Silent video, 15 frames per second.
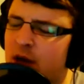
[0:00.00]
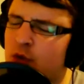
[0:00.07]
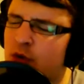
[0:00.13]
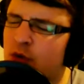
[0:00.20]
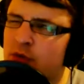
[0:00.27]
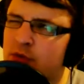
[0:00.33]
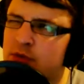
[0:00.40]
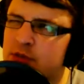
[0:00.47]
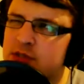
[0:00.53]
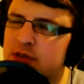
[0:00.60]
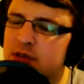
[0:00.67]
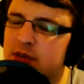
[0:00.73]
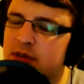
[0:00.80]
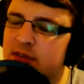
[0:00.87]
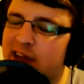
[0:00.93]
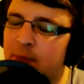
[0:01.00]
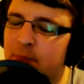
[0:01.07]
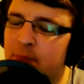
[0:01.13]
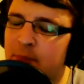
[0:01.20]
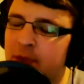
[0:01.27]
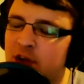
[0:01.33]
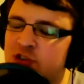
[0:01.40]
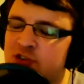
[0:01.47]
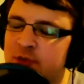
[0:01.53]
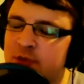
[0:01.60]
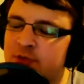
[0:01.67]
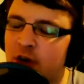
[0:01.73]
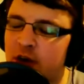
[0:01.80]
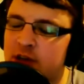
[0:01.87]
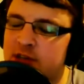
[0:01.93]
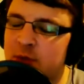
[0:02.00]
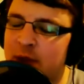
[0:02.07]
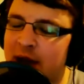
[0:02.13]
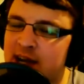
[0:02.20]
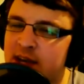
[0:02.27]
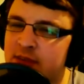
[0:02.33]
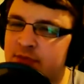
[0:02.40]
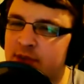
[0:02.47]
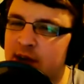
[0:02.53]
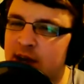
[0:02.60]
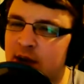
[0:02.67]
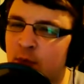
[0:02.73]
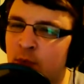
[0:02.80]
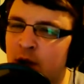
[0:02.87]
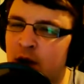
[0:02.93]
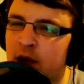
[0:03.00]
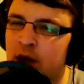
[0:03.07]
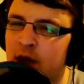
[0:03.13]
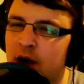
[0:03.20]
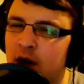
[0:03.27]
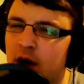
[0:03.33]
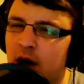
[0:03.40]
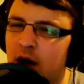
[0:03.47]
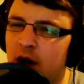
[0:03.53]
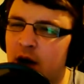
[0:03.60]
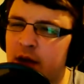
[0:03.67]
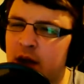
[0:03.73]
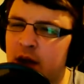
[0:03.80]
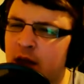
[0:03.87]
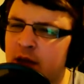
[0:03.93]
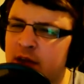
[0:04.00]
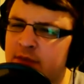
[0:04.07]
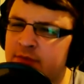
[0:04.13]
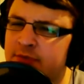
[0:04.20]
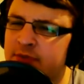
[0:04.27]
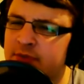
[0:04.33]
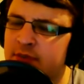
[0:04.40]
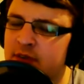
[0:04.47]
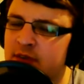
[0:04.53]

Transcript: called, now Podge, correct me wrong because you had it for a little while, OnLive?